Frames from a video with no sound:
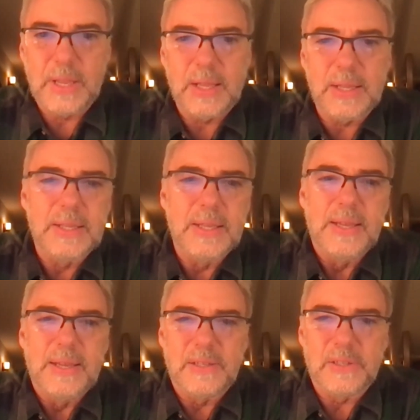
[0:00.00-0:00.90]
uh,
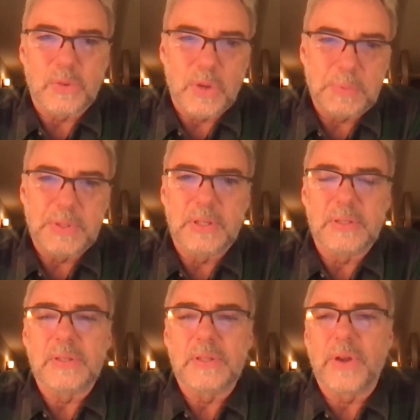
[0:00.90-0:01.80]

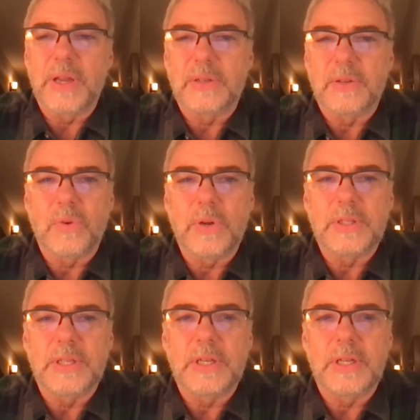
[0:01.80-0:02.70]
descriptions, the right at
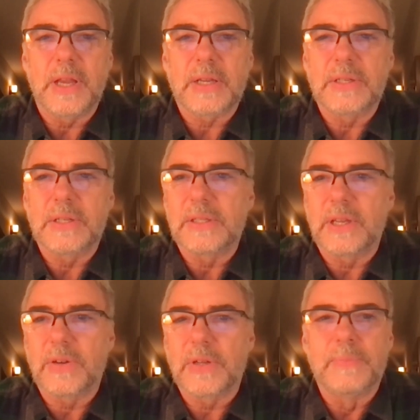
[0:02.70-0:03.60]
royalty collection,
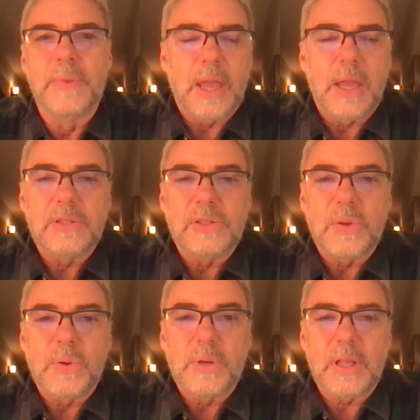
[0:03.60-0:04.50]
etc. And
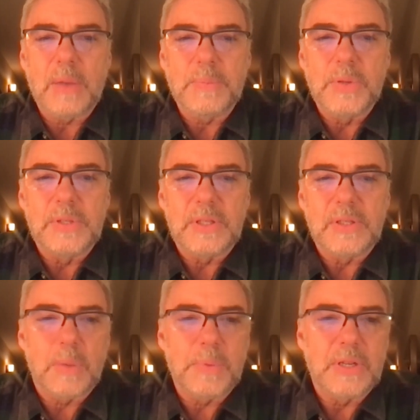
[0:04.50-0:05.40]
so uh, I'm using
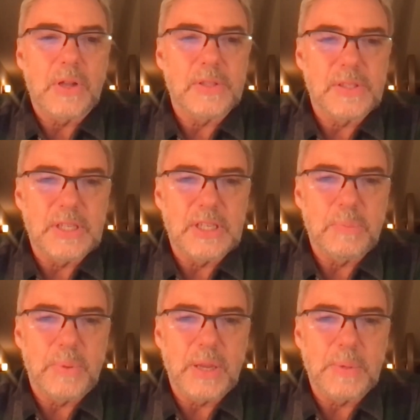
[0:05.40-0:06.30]
this company called CD
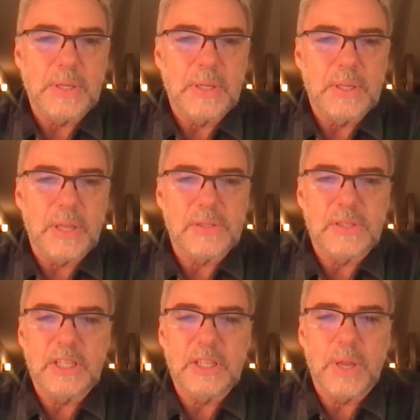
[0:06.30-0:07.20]
Baby at
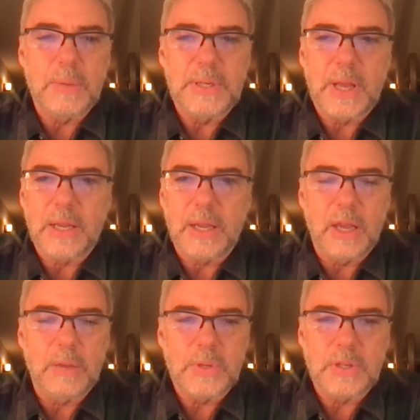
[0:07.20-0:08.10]

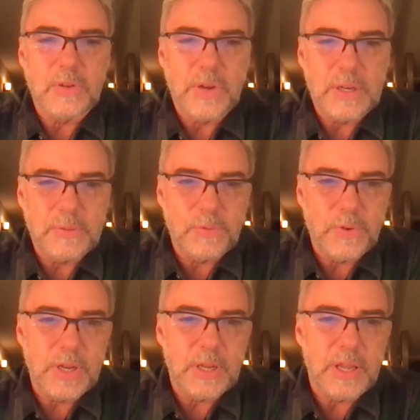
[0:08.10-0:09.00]
cdbaby.com. You can create a
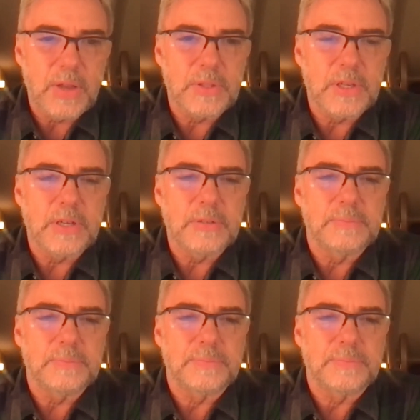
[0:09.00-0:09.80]
free account there.